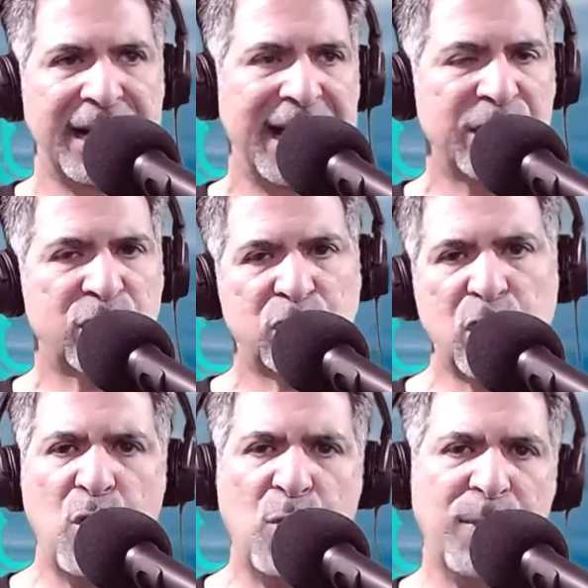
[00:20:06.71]
it has
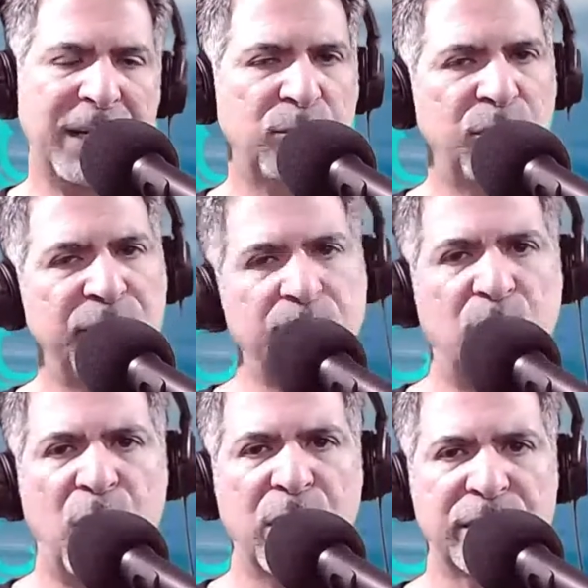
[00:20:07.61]
so many moving
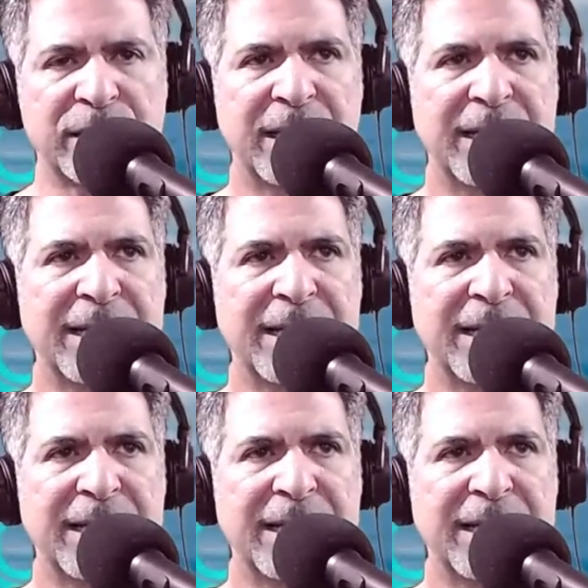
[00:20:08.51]
parts